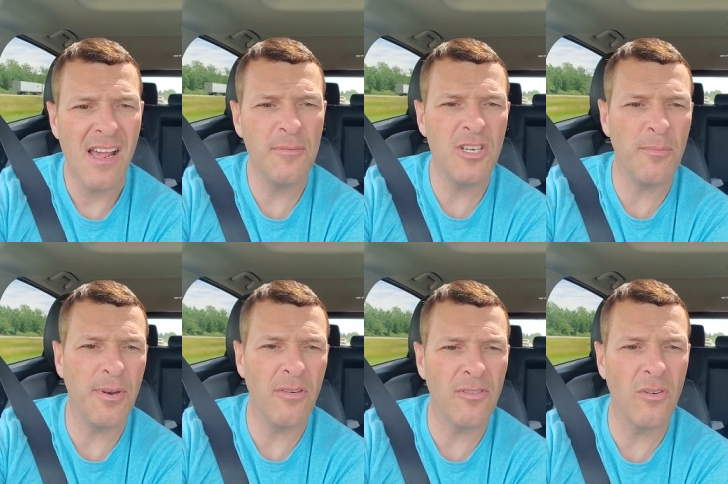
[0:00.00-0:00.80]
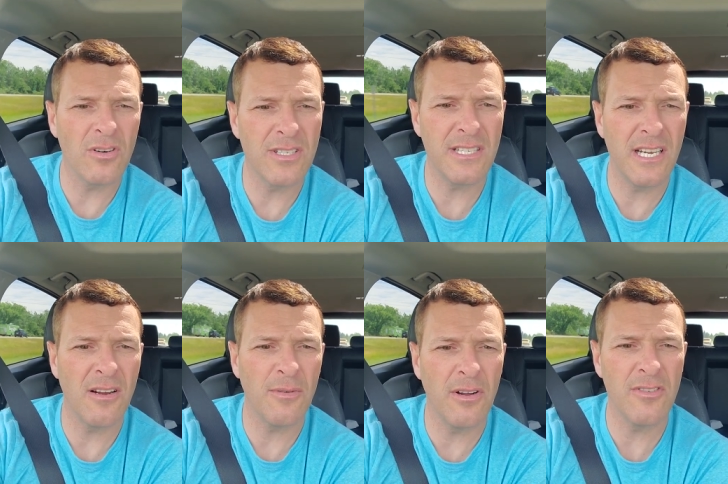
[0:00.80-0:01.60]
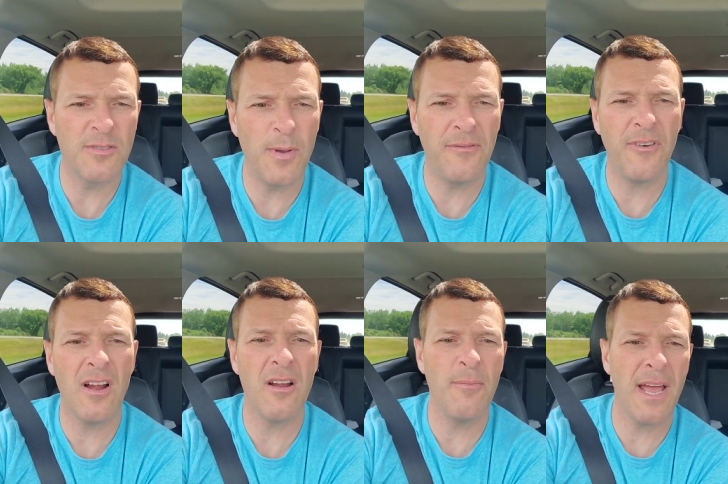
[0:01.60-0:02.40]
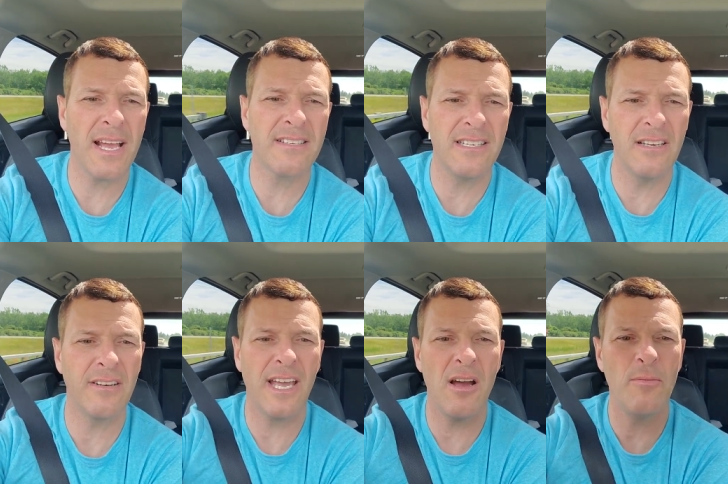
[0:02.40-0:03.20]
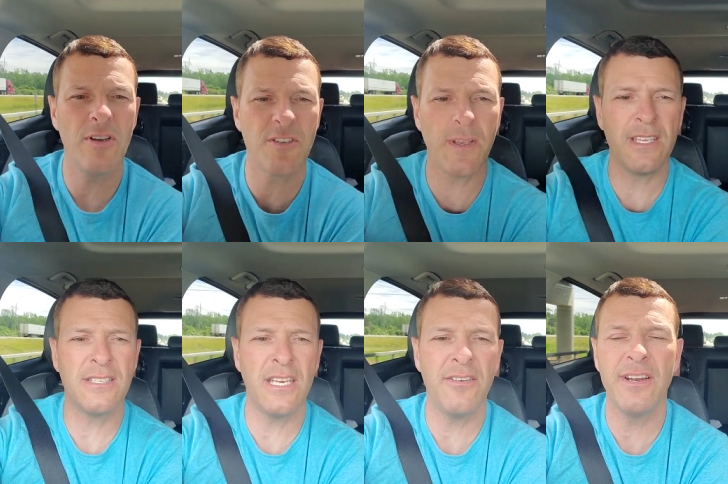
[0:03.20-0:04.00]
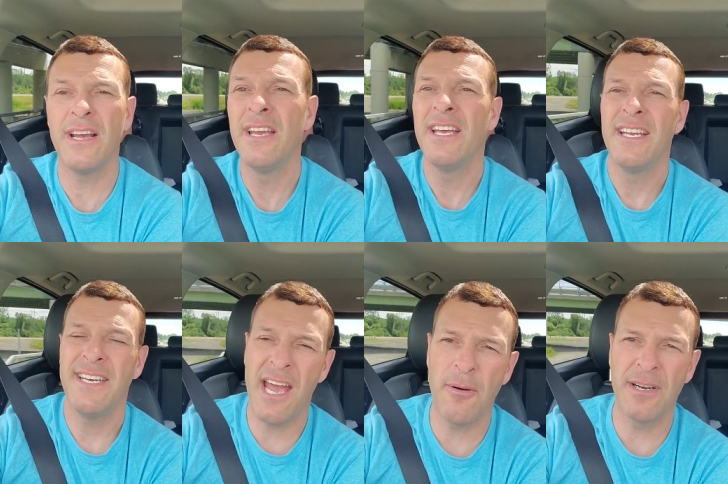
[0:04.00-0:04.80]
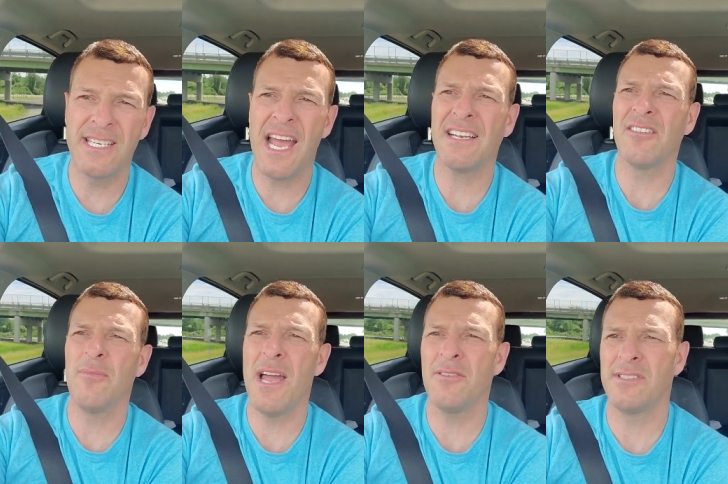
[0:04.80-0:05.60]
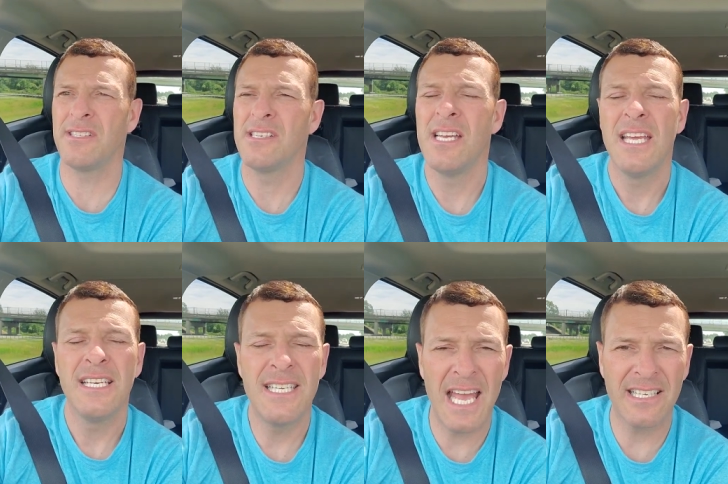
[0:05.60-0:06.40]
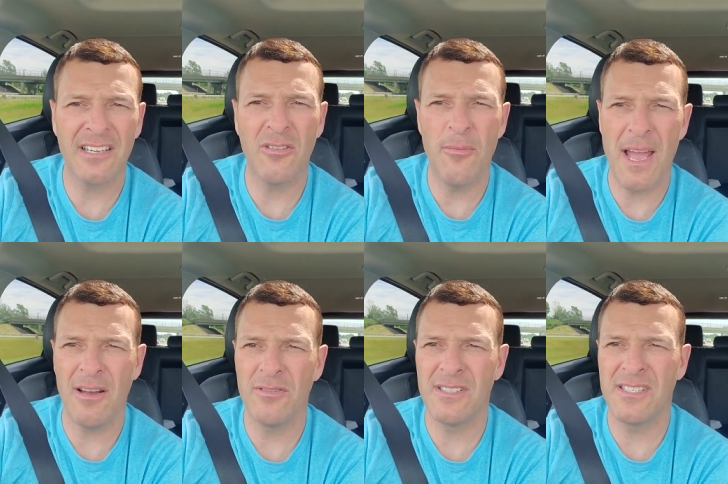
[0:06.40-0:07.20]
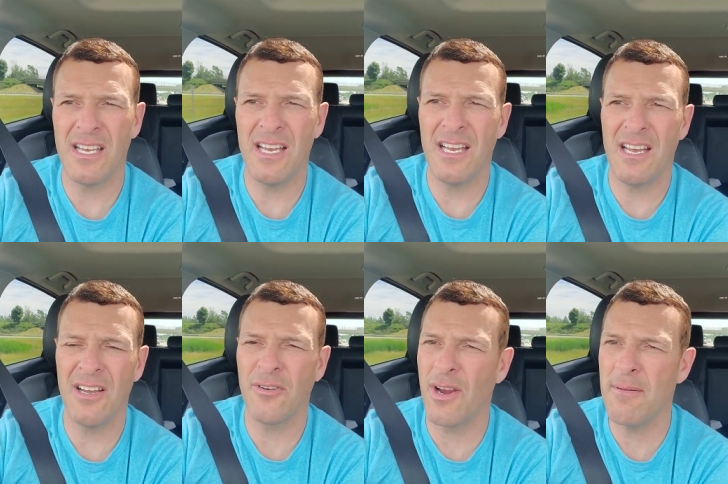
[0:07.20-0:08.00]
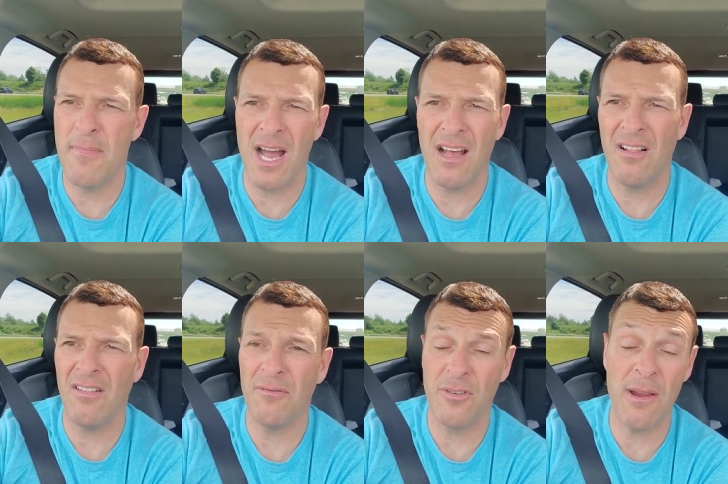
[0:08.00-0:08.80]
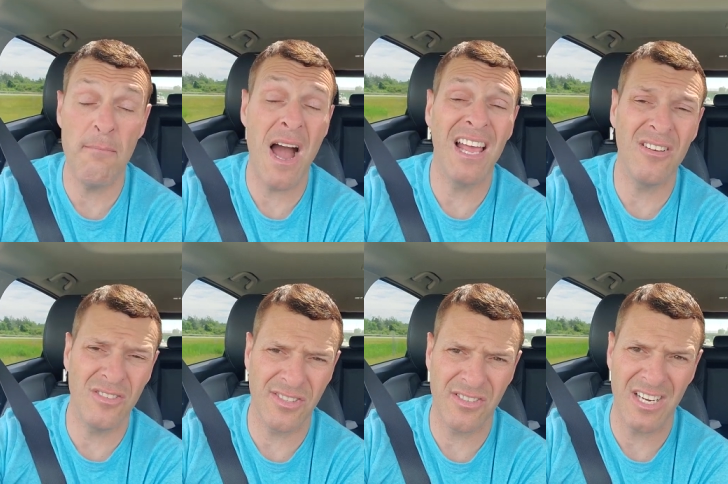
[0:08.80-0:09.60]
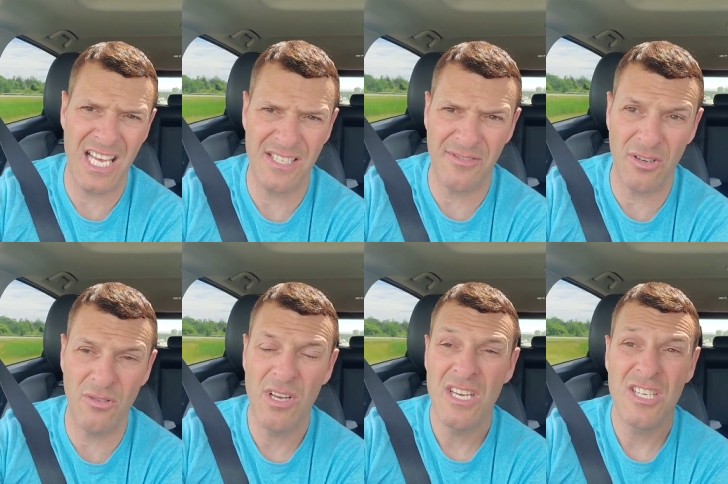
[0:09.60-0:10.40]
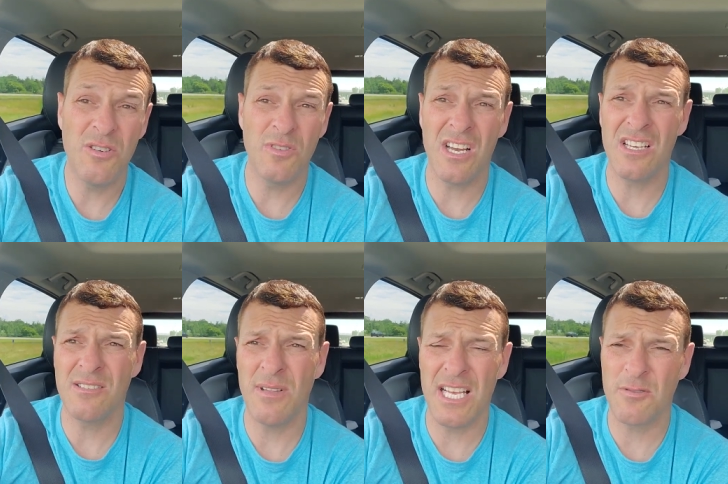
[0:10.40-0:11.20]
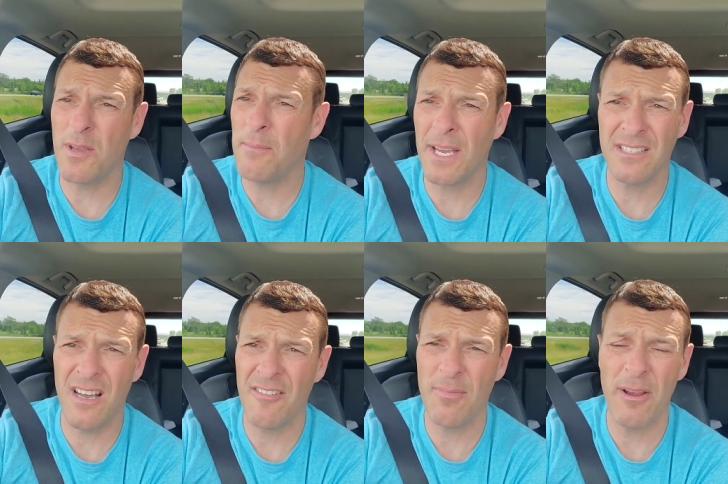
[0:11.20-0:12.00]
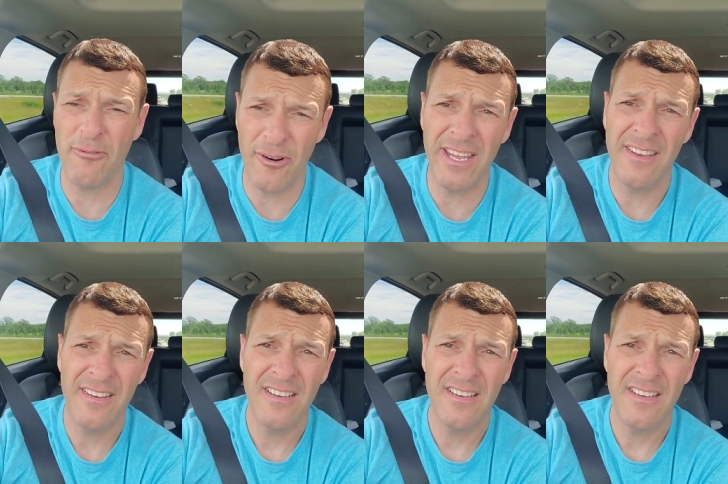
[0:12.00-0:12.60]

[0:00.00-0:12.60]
I'm jumping over horses here. I went over Spitfire, back, Steel, Cowboy, Swinging Senorita. Now we're Tactical Mounds. Tactical Mounds, uh, Great Mile, Great Miles for last few. She was awesome last week, picked off by a freak.